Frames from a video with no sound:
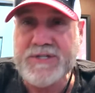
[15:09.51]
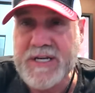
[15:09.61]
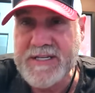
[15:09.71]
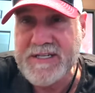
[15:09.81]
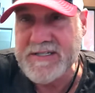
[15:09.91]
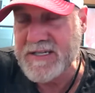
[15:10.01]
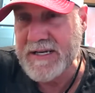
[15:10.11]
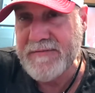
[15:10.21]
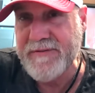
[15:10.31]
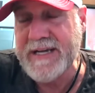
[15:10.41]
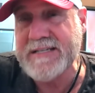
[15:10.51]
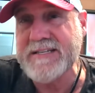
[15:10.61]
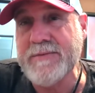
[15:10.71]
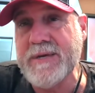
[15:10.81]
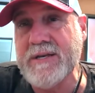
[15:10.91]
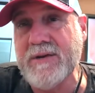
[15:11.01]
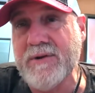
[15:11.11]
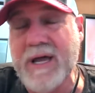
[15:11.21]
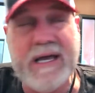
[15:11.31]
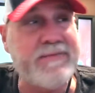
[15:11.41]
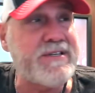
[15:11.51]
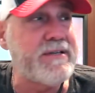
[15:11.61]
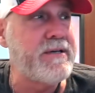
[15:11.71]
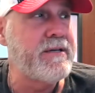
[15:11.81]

Jesus and invites him into your lives,